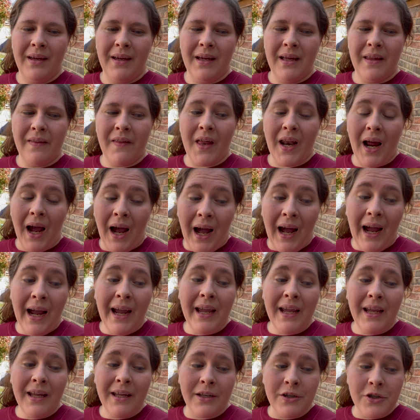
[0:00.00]
that I
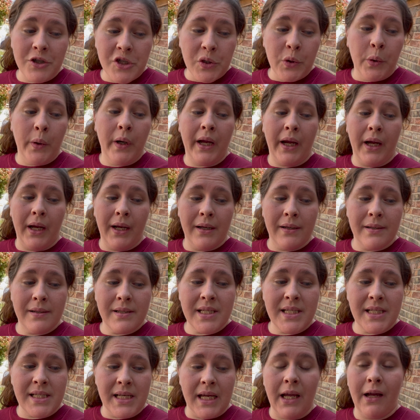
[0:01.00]
enjoy
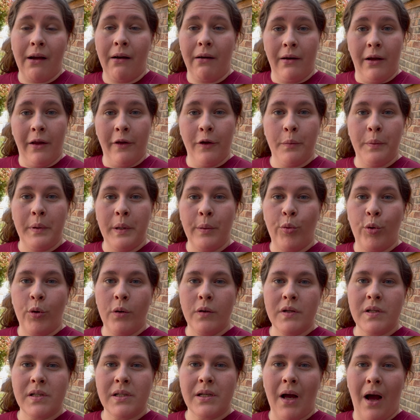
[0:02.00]
seeing on other
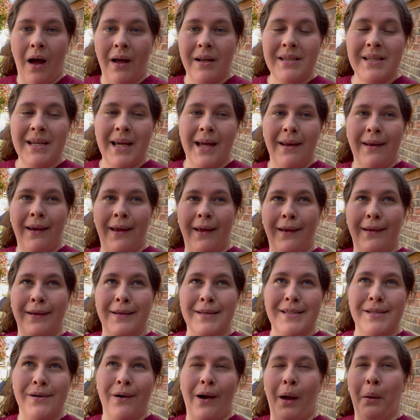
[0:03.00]
people's content. And
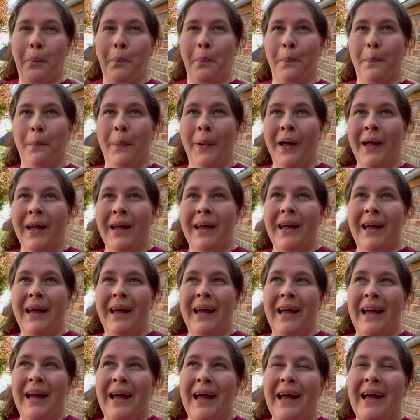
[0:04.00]
so I'm
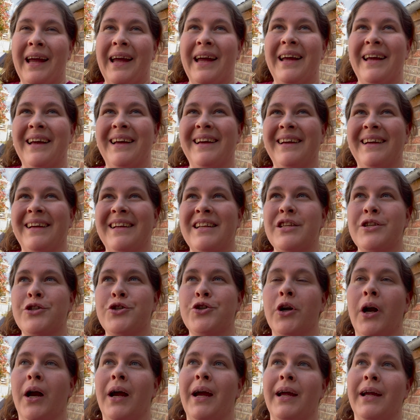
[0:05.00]

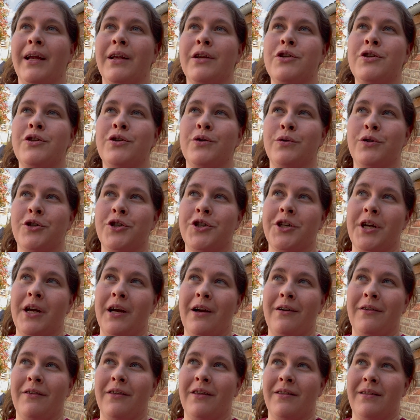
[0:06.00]
trying to
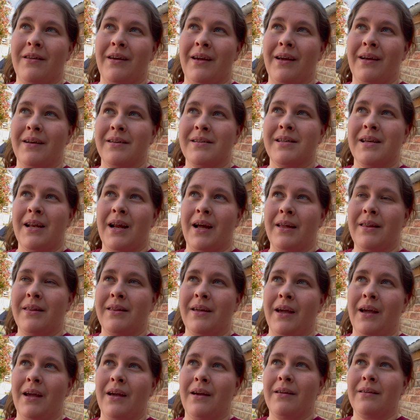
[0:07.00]
share the things that I
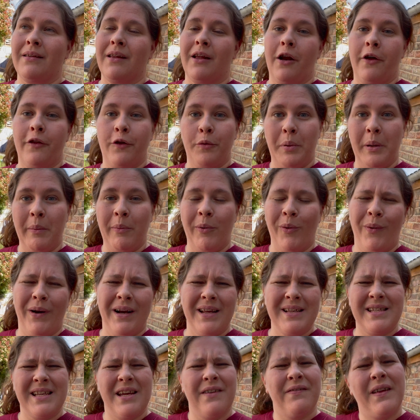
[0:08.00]
think that other people want
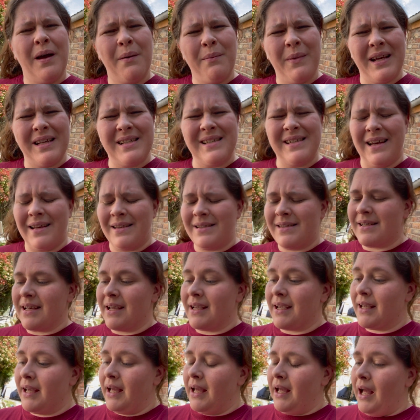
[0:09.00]
to see, if that makes sense. Like,
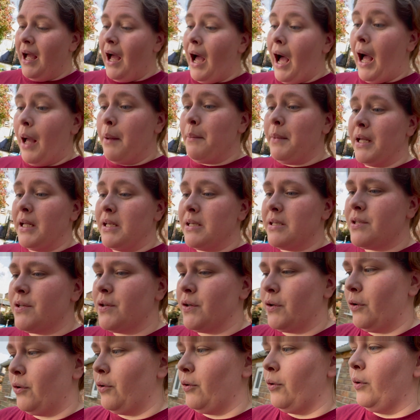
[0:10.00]
I'm
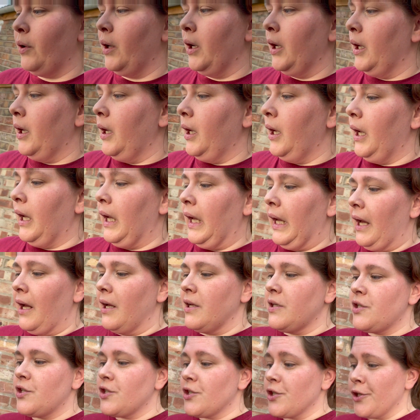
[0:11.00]
into
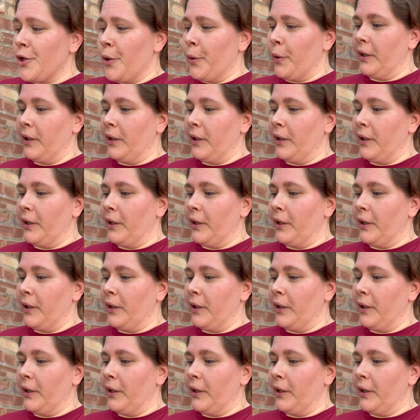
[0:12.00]
slower